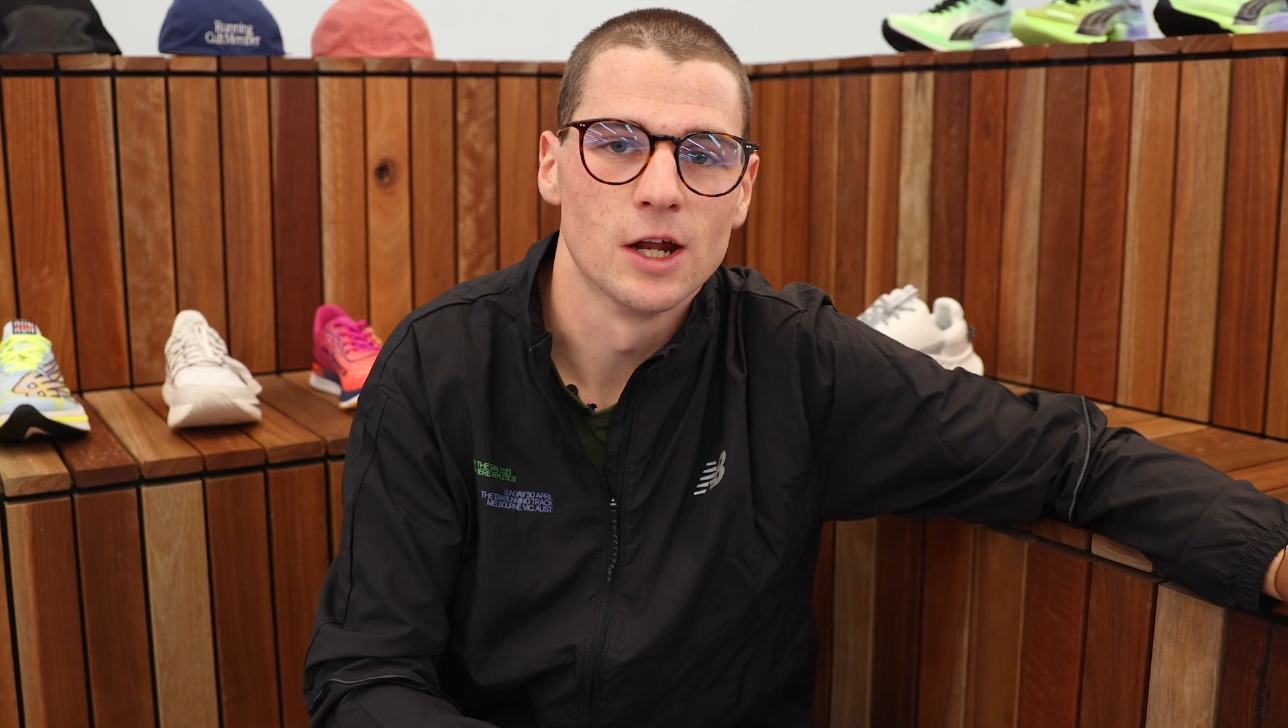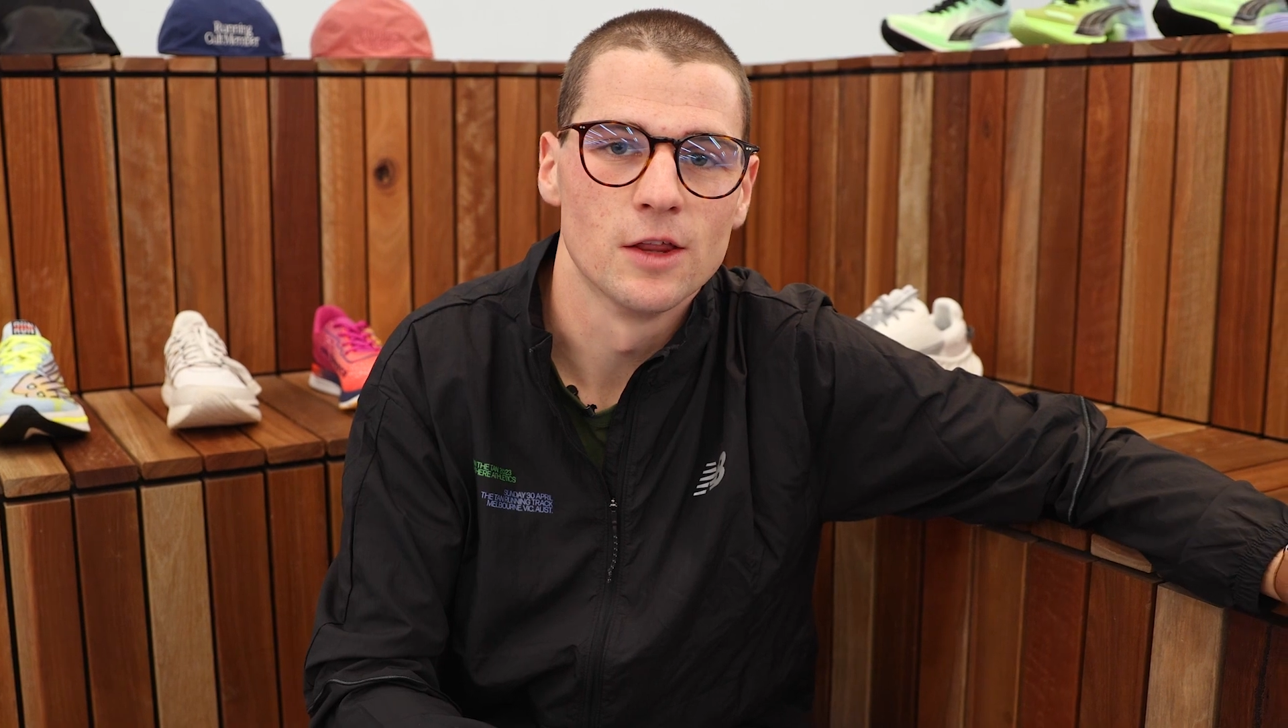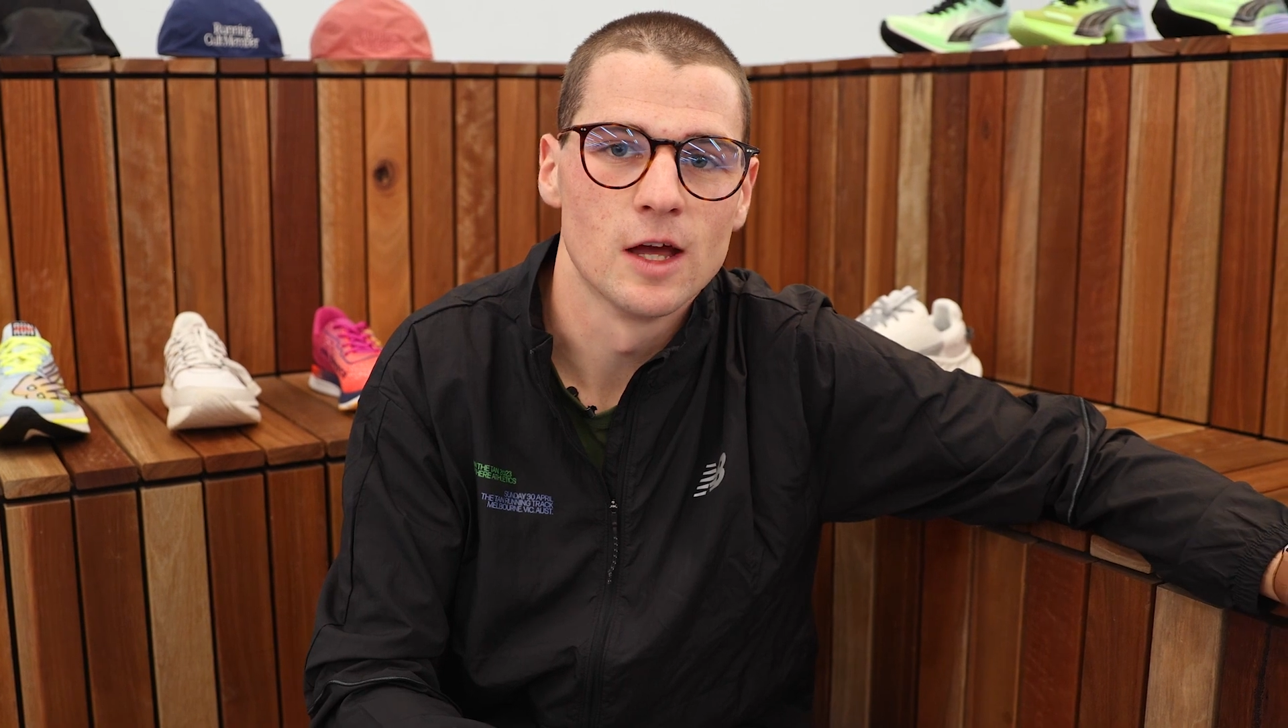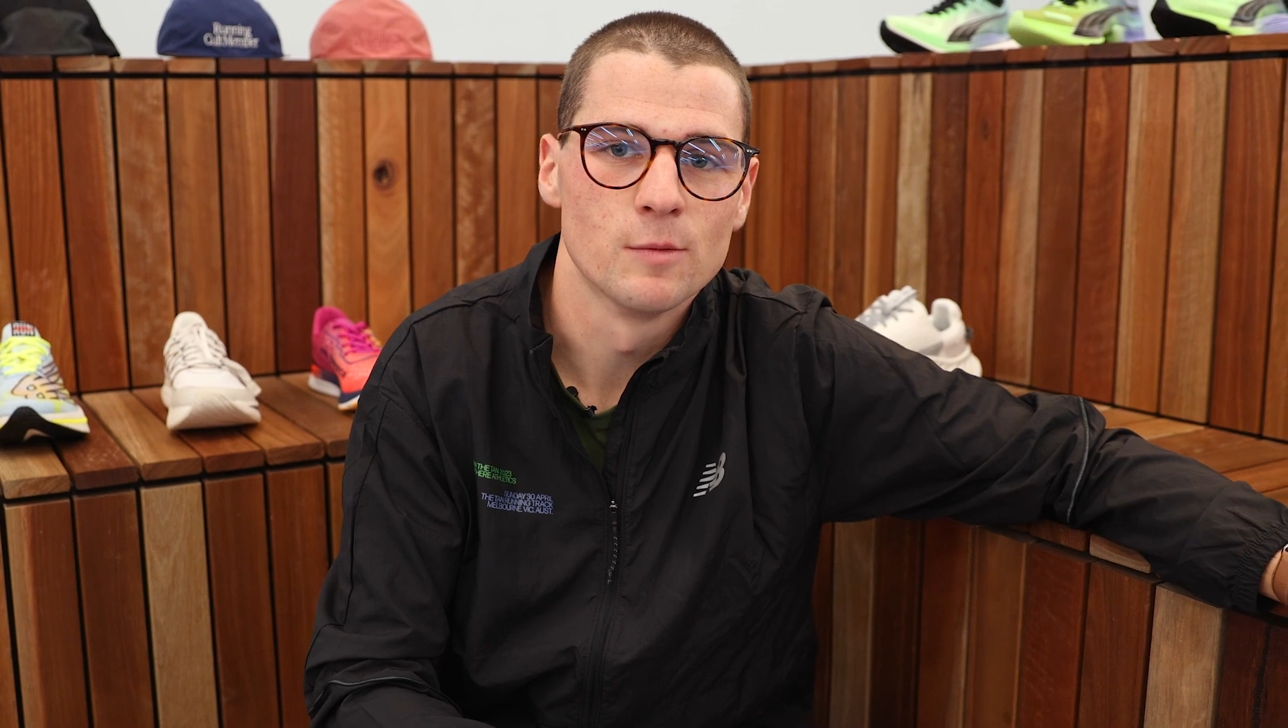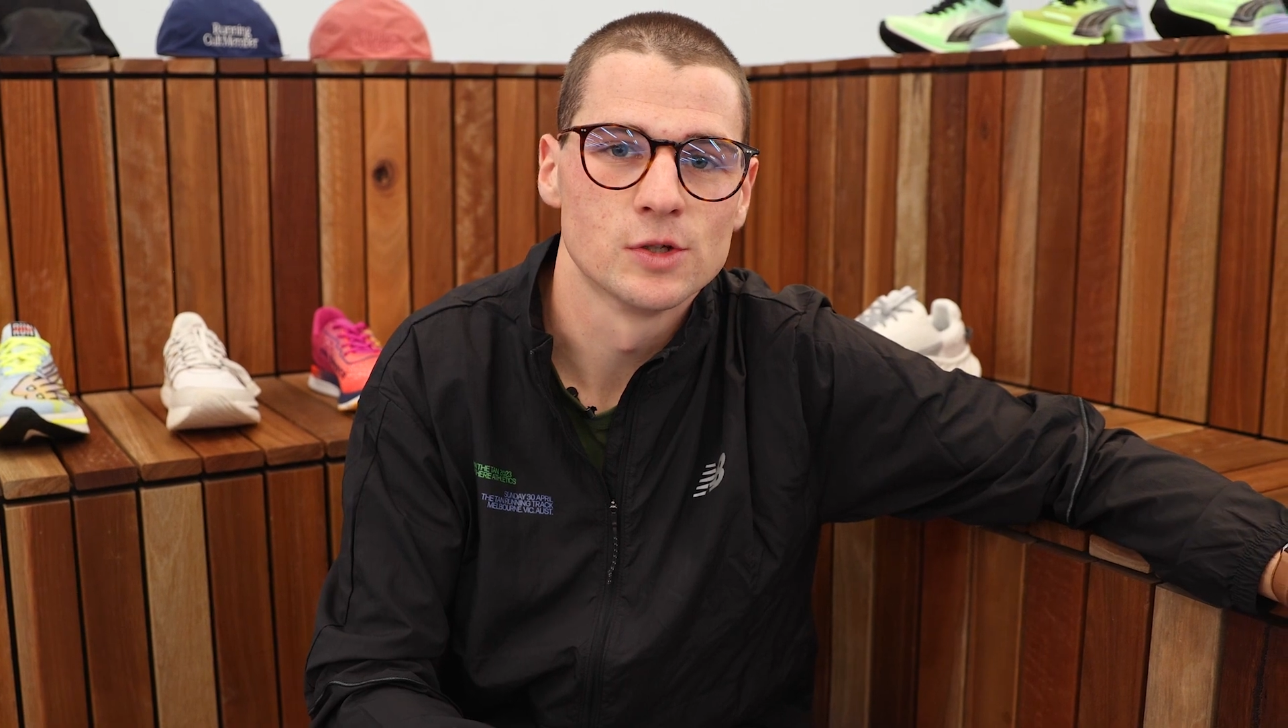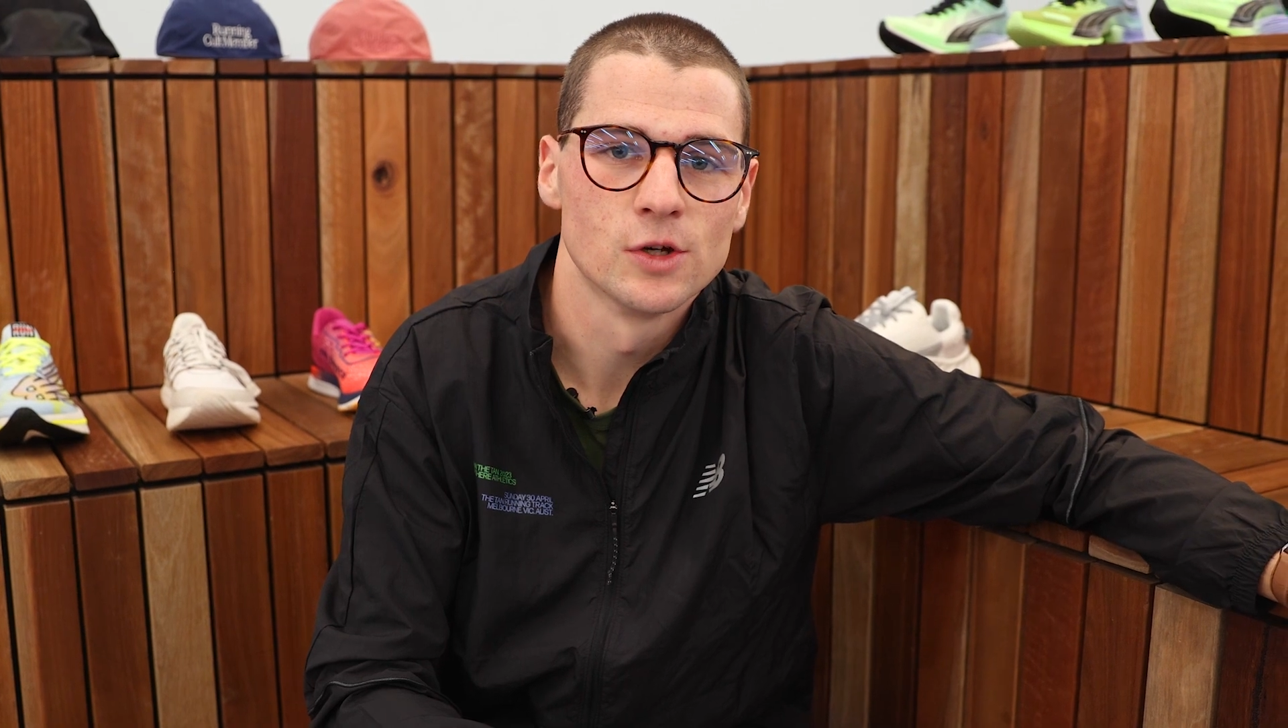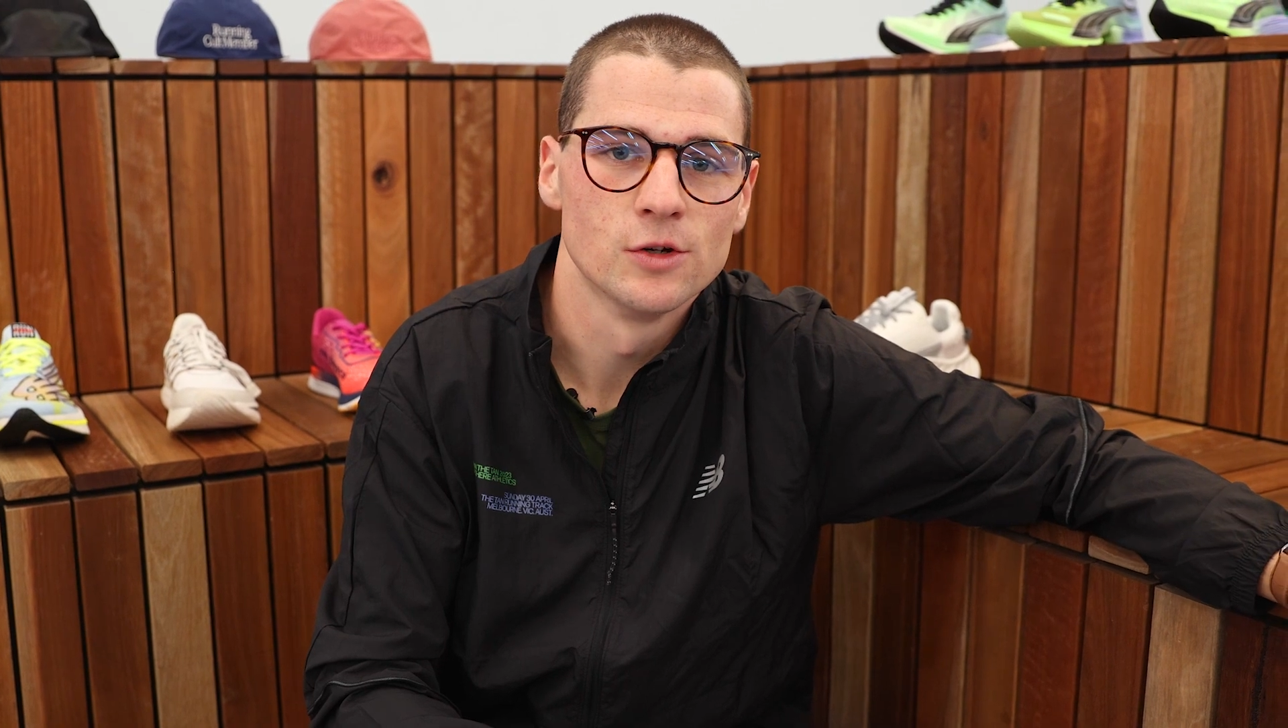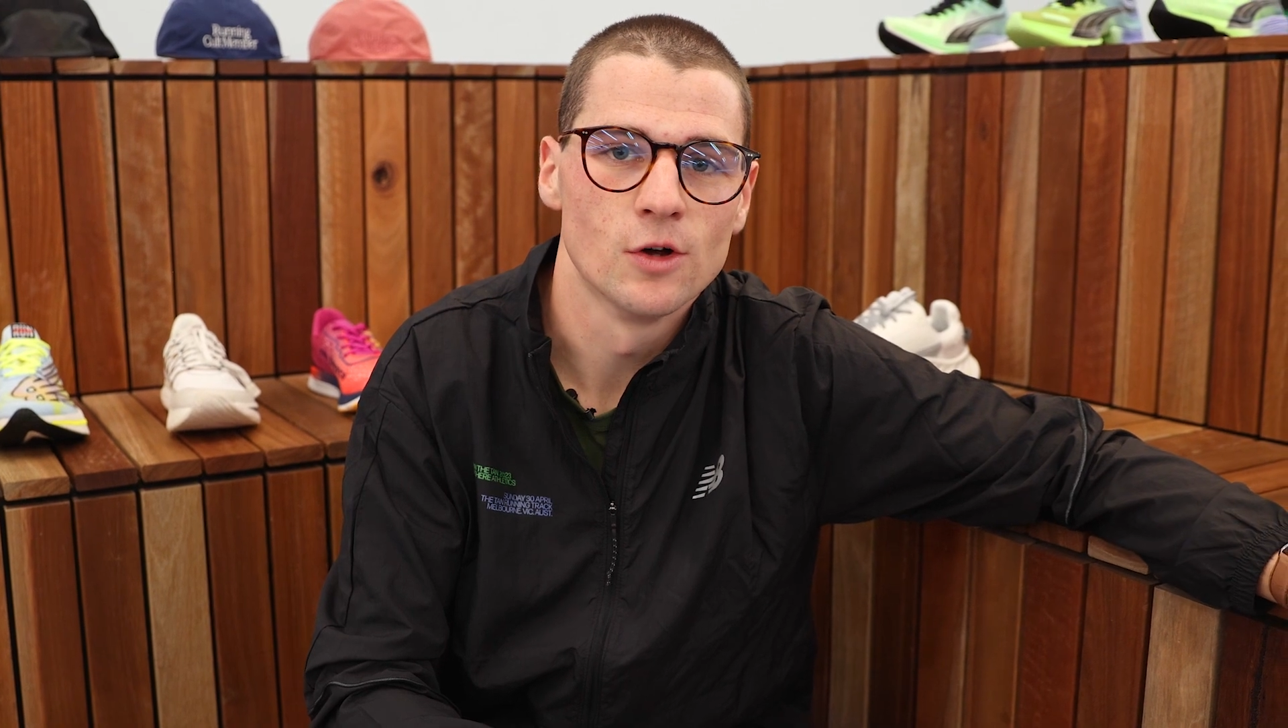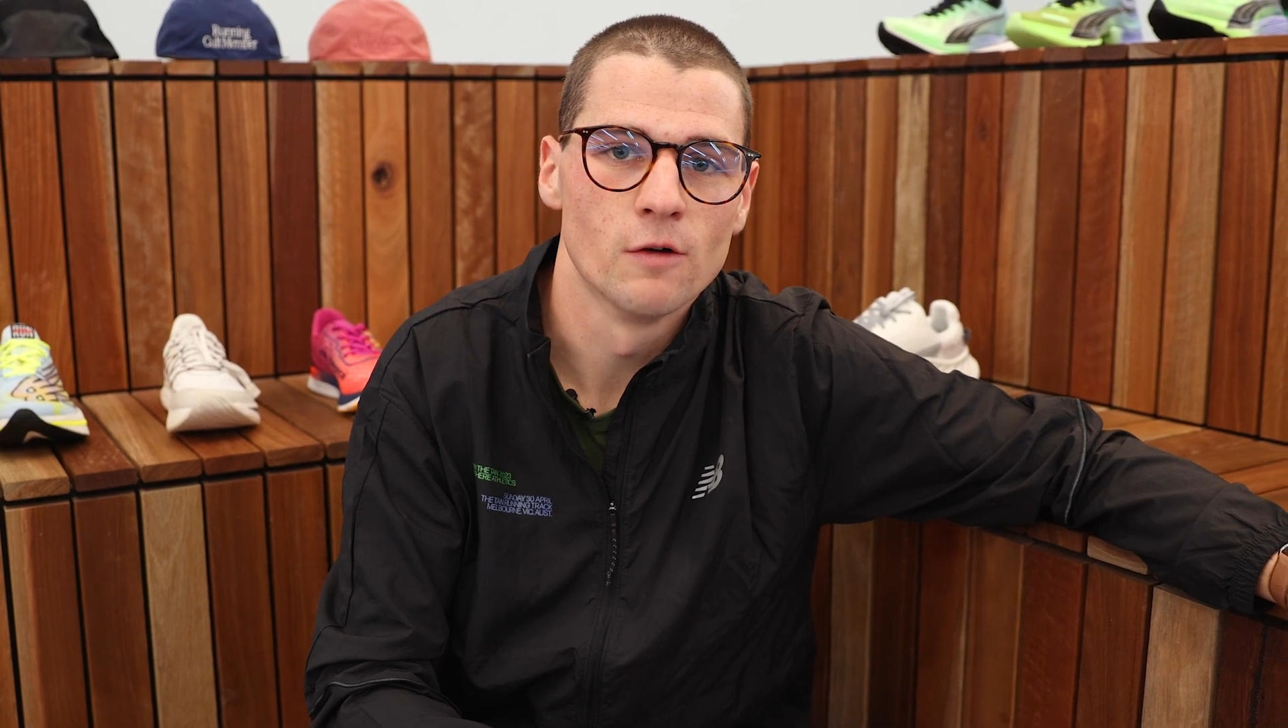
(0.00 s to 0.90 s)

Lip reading: another episode